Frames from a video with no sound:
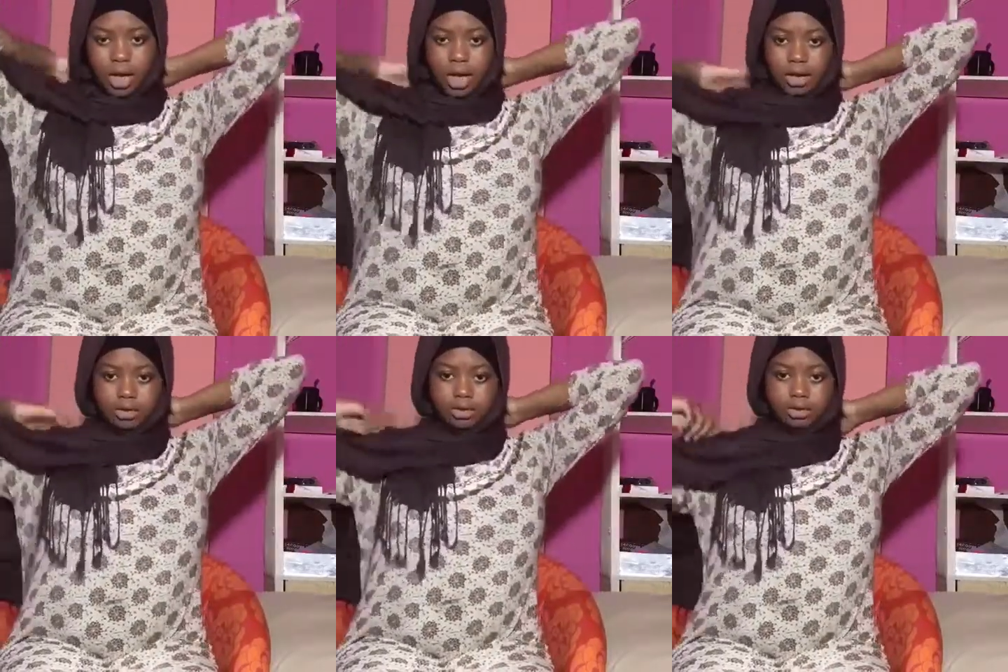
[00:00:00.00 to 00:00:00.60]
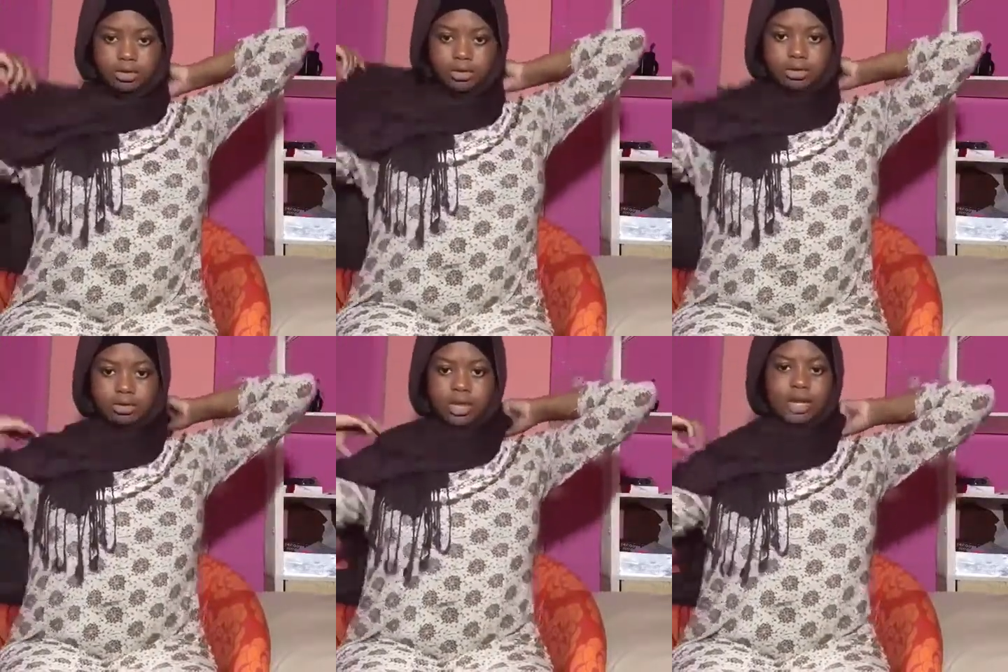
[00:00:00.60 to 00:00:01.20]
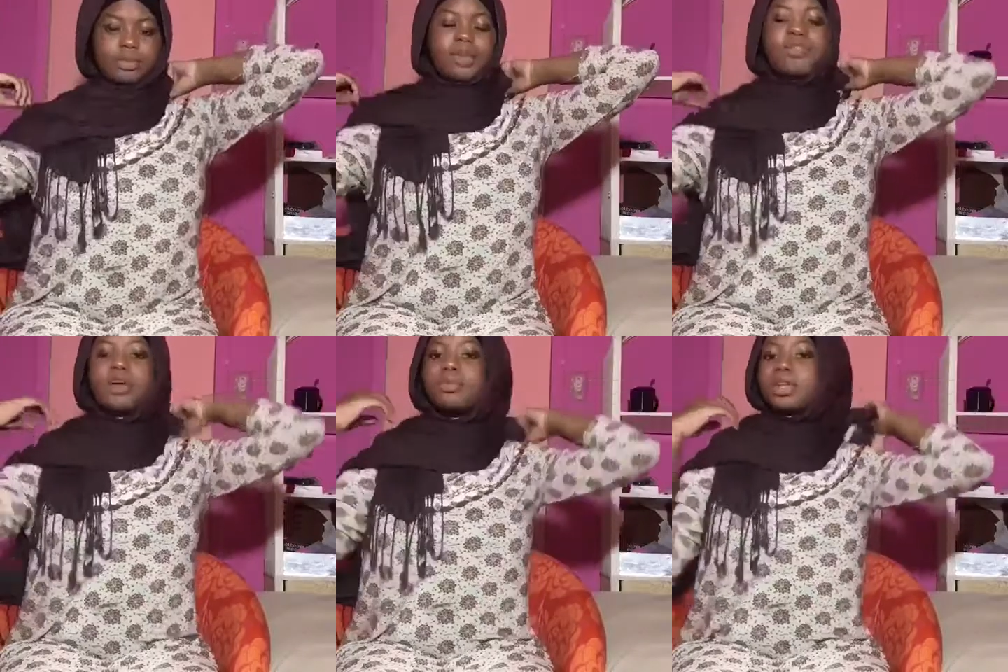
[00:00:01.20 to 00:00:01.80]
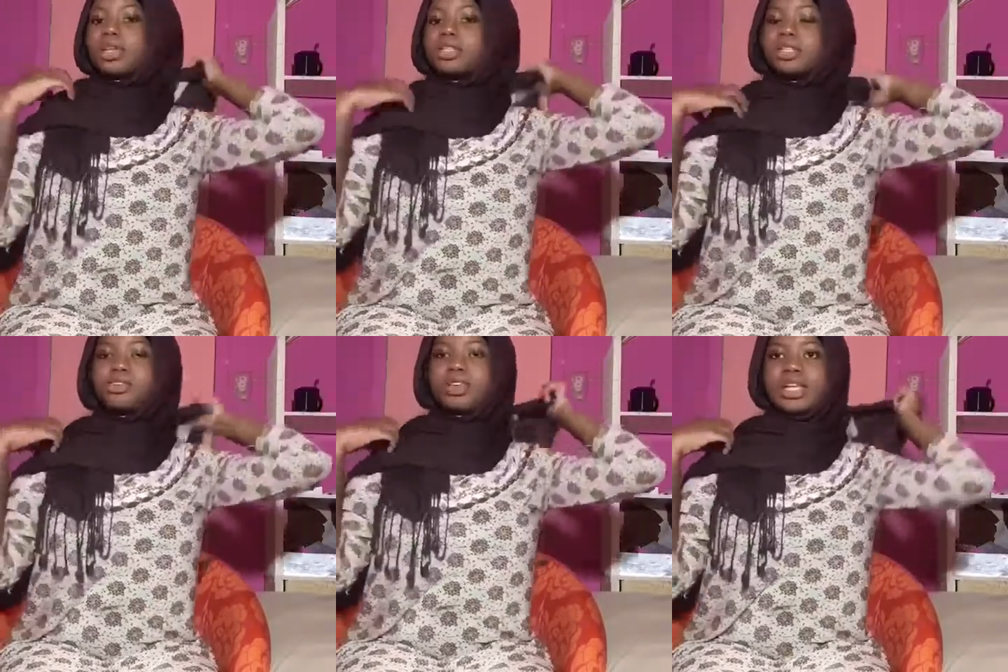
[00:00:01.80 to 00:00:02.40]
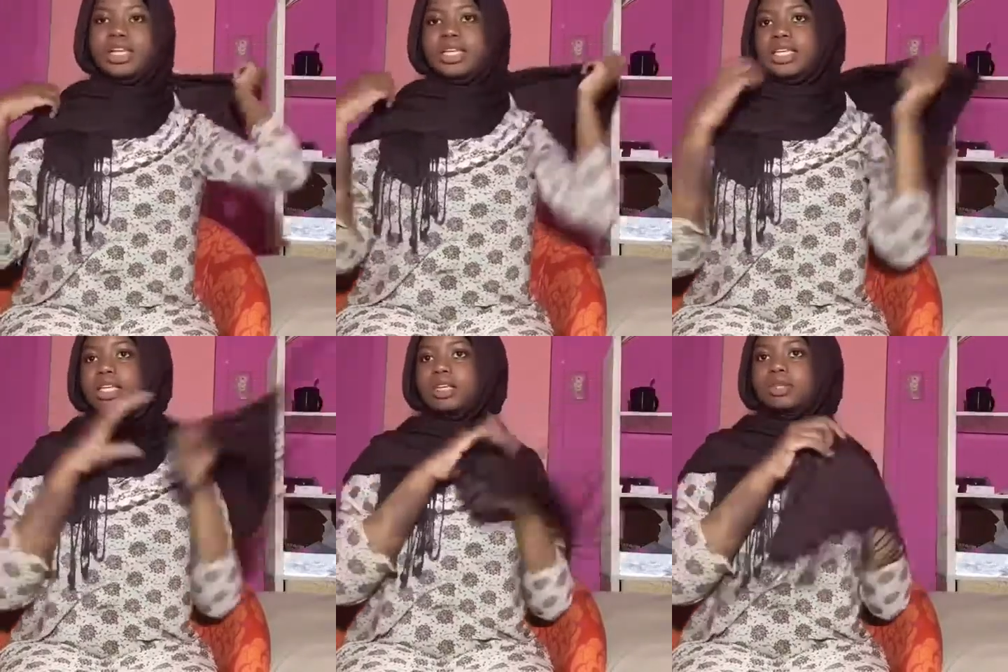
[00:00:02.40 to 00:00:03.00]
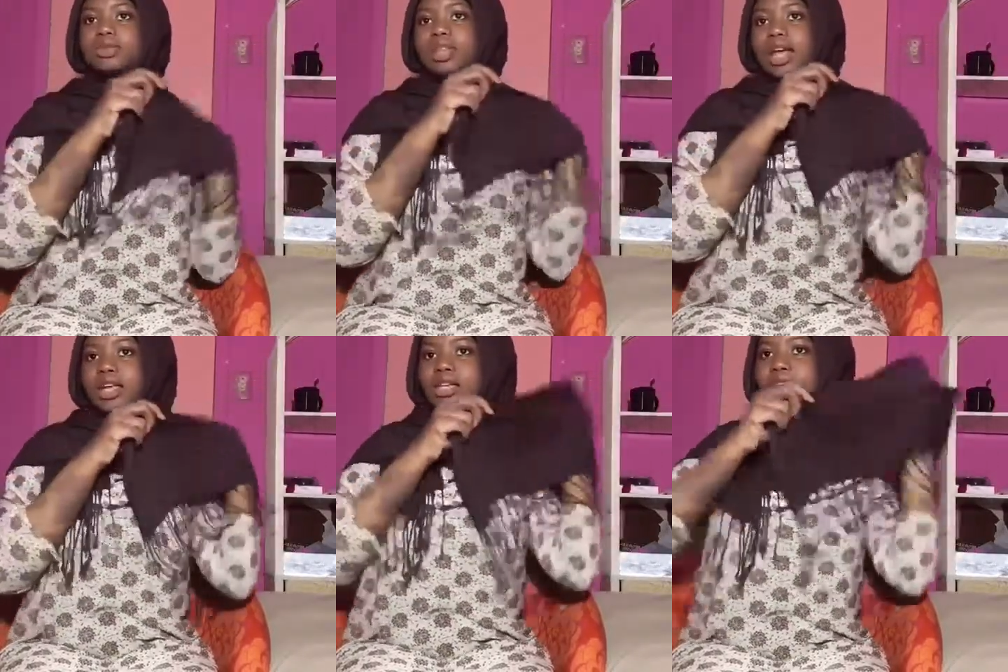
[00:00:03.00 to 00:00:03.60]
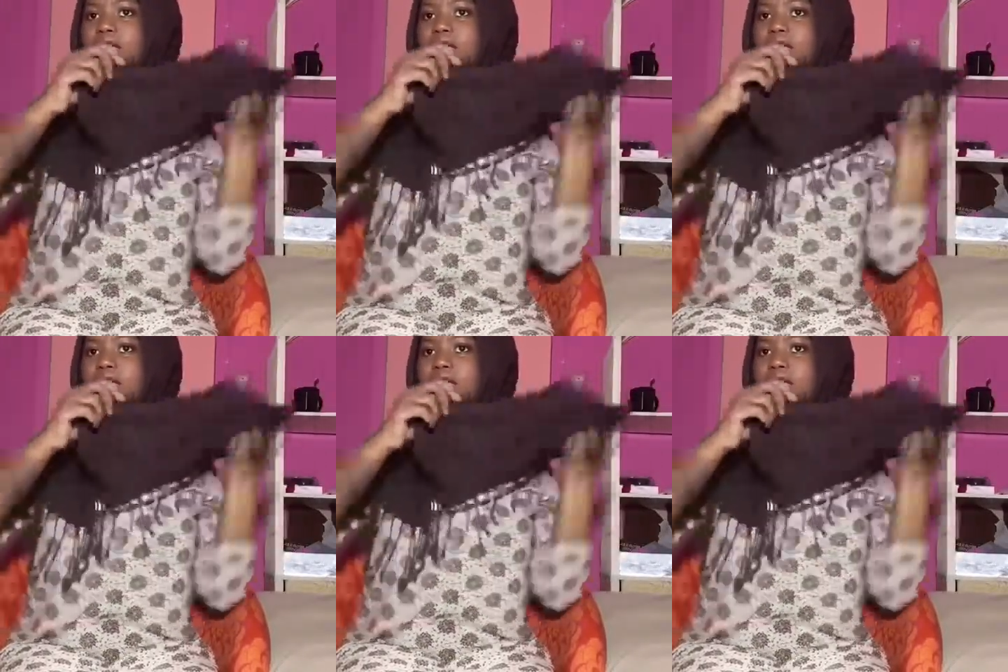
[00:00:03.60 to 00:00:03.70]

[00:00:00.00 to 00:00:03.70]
I do, like, my family isn't really into that.